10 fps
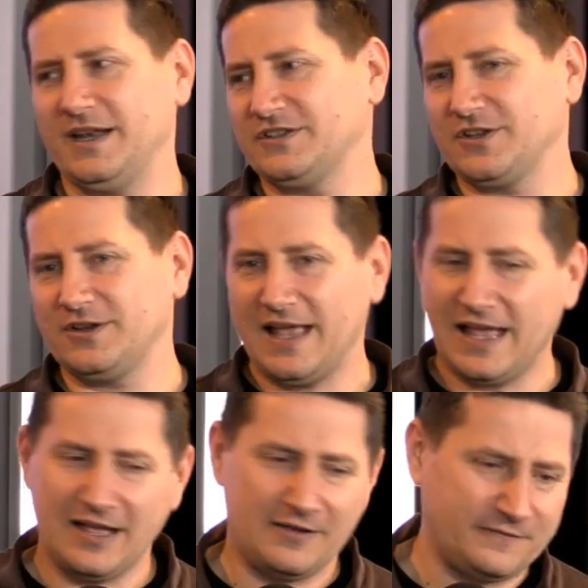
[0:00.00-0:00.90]
and it's going to
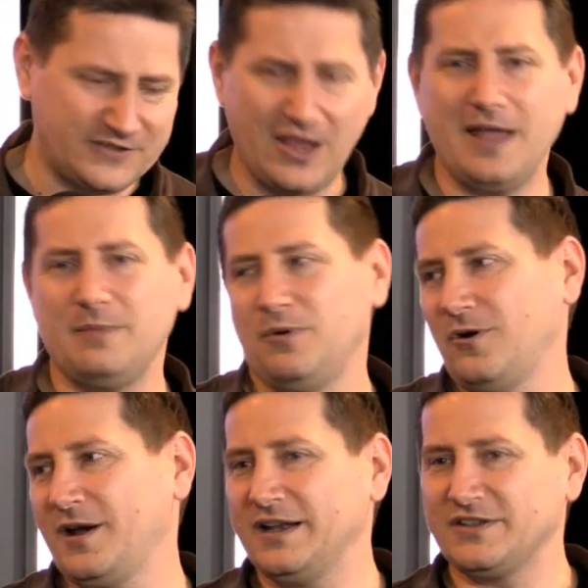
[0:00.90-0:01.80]
have
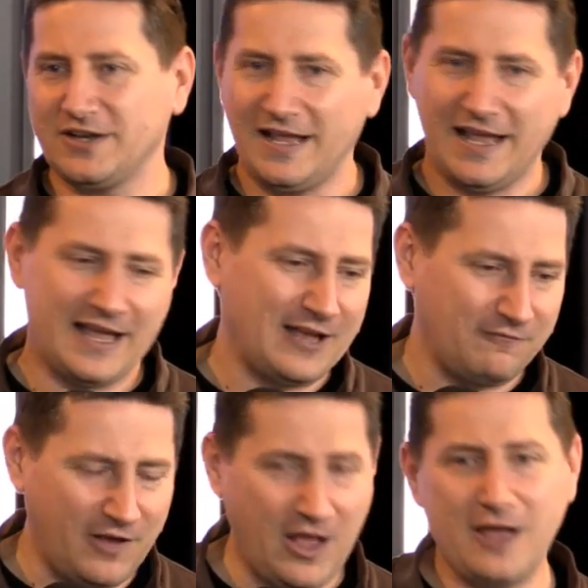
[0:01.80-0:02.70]
Cyborg and it's going to
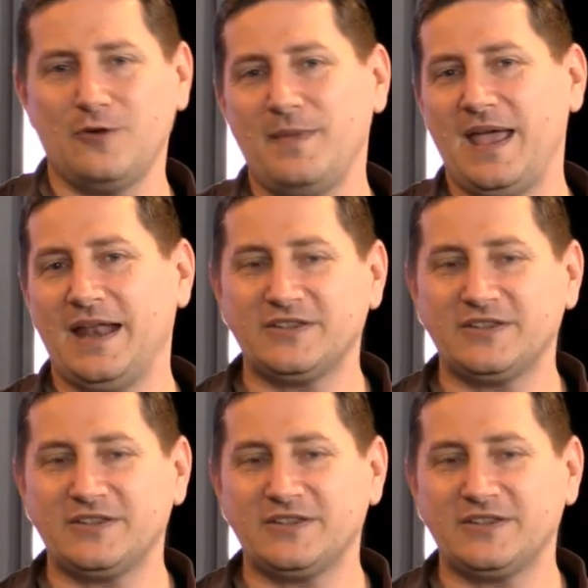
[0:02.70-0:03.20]
have Aquaman.